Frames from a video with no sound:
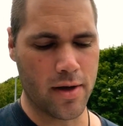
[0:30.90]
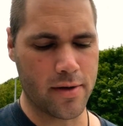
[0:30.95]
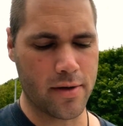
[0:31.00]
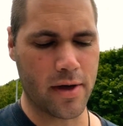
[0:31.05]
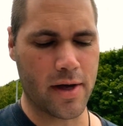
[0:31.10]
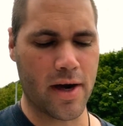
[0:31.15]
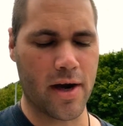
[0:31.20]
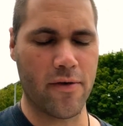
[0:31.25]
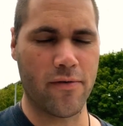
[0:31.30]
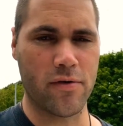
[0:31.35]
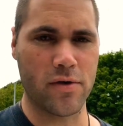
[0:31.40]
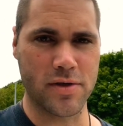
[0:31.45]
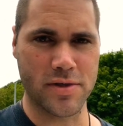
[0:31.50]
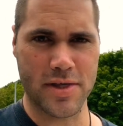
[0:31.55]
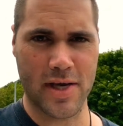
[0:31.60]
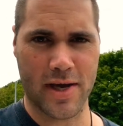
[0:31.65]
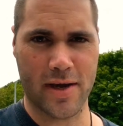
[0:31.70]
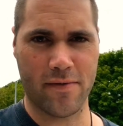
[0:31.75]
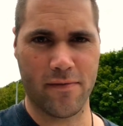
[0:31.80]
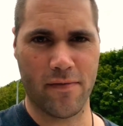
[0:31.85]
Took it out for a
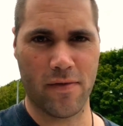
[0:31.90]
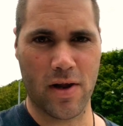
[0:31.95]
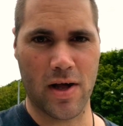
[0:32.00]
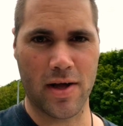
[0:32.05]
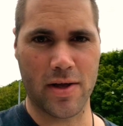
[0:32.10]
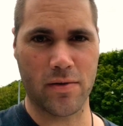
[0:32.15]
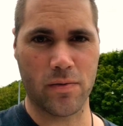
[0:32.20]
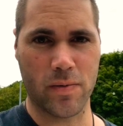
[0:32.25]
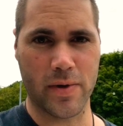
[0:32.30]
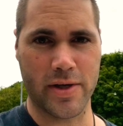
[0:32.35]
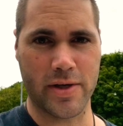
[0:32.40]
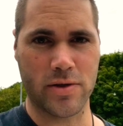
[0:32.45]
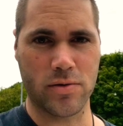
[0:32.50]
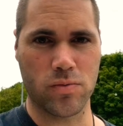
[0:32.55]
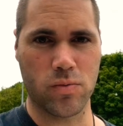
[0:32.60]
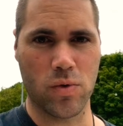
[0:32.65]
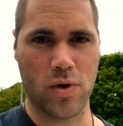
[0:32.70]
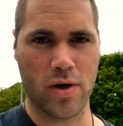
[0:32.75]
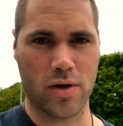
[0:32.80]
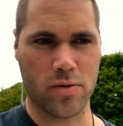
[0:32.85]
second flight, which
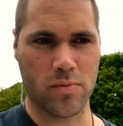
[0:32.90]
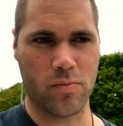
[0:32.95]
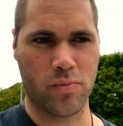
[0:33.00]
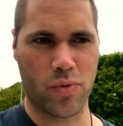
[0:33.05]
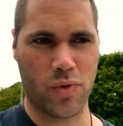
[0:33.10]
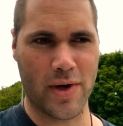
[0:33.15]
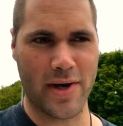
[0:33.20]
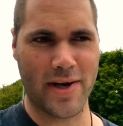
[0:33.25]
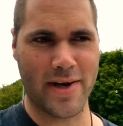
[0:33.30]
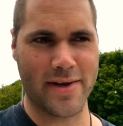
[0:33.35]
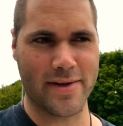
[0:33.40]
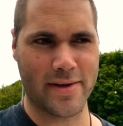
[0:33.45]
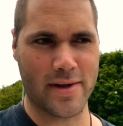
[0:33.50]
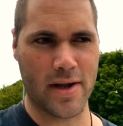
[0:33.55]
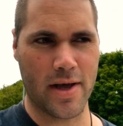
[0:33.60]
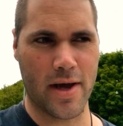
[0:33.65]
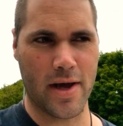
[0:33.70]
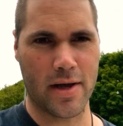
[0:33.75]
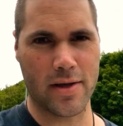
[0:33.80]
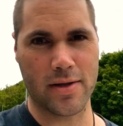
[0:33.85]
worked
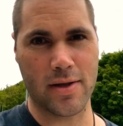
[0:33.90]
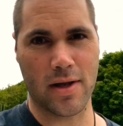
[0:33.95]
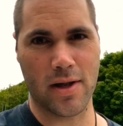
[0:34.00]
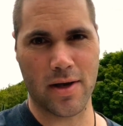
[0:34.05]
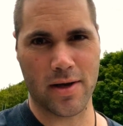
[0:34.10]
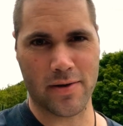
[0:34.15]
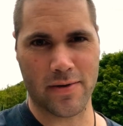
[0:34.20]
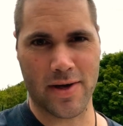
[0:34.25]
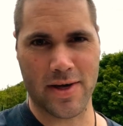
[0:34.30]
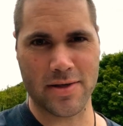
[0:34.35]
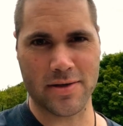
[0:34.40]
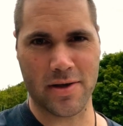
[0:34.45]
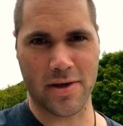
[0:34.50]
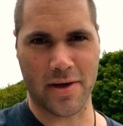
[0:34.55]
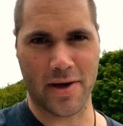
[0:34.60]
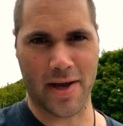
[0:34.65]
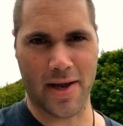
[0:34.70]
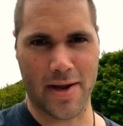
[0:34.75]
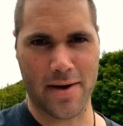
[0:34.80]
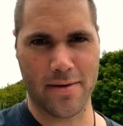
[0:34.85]
brilliantly until I crashed it
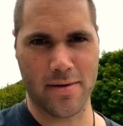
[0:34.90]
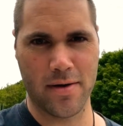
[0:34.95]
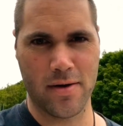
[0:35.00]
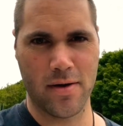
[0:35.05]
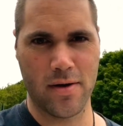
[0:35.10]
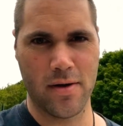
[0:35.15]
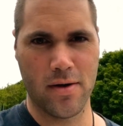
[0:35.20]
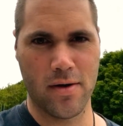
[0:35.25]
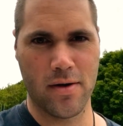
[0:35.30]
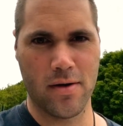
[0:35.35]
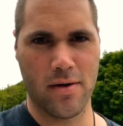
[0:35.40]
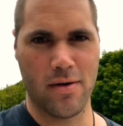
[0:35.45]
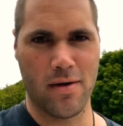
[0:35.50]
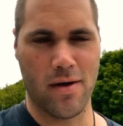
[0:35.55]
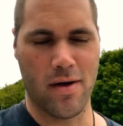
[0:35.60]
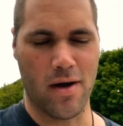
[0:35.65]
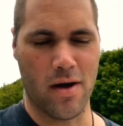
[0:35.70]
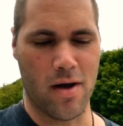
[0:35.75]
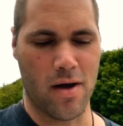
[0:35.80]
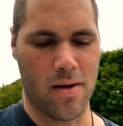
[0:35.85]
again.
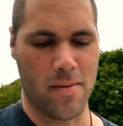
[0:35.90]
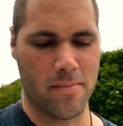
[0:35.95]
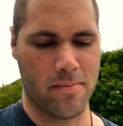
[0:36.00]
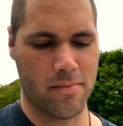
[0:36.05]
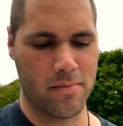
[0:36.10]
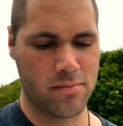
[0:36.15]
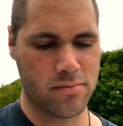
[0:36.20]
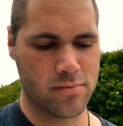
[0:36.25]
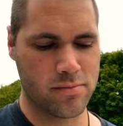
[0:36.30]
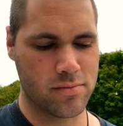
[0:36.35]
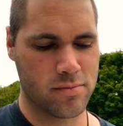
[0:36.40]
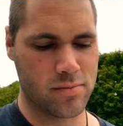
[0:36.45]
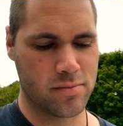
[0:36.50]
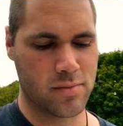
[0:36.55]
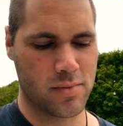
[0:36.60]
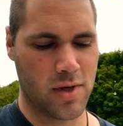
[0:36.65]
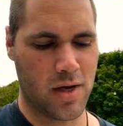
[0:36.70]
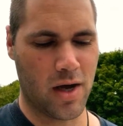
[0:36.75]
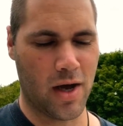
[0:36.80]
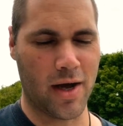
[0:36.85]
I
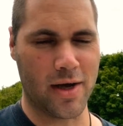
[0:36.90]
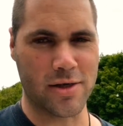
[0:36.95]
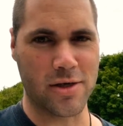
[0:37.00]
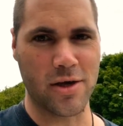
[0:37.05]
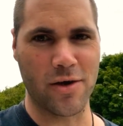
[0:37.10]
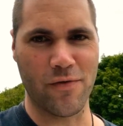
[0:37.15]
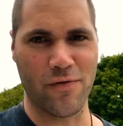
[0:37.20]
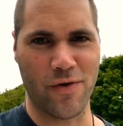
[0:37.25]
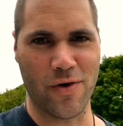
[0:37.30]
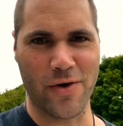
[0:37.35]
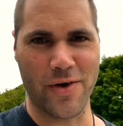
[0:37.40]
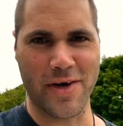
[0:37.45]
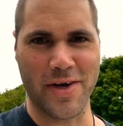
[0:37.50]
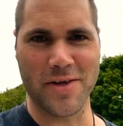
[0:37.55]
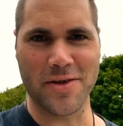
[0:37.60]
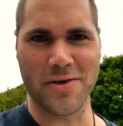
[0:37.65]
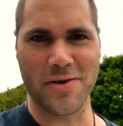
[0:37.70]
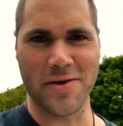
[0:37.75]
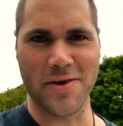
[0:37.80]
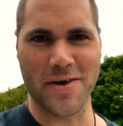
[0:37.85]
actually flew it
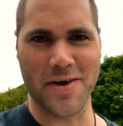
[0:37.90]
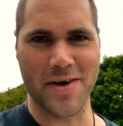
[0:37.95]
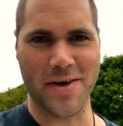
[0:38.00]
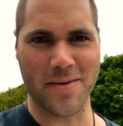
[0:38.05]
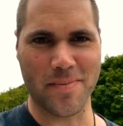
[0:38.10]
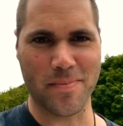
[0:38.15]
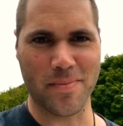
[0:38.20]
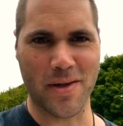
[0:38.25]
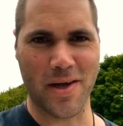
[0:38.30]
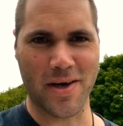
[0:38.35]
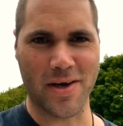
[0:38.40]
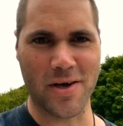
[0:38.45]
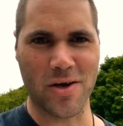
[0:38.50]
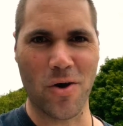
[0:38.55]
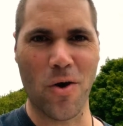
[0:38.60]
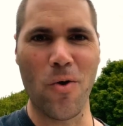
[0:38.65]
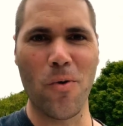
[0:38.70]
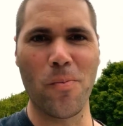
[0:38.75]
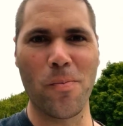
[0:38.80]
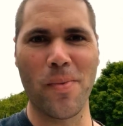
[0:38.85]
into like a
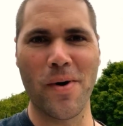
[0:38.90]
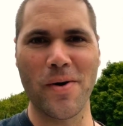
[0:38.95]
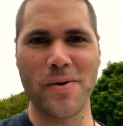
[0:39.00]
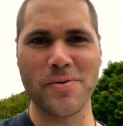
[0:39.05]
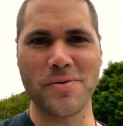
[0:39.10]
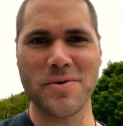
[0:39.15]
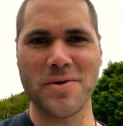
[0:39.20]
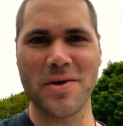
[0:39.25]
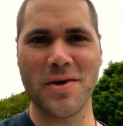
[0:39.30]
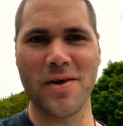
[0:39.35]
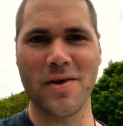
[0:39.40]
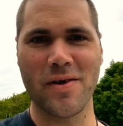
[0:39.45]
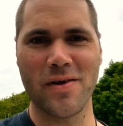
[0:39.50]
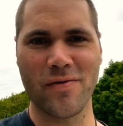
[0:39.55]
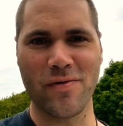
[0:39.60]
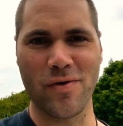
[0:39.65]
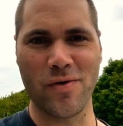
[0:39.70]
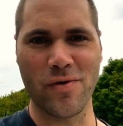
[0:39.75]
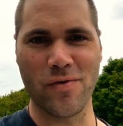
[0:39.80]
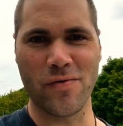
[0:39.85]
goal post
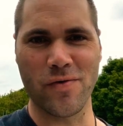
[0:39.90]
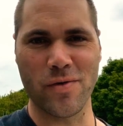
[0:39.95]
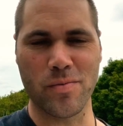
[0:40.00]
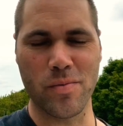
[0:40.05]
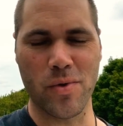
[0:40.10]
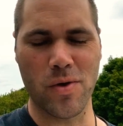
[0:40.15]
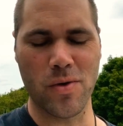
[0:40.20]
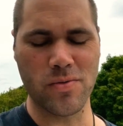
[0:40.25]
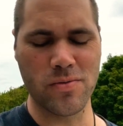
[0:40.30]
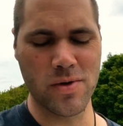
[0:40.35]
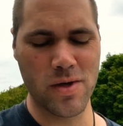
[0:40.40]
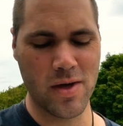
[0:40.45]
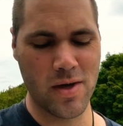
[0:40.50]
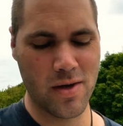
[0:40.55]
for football.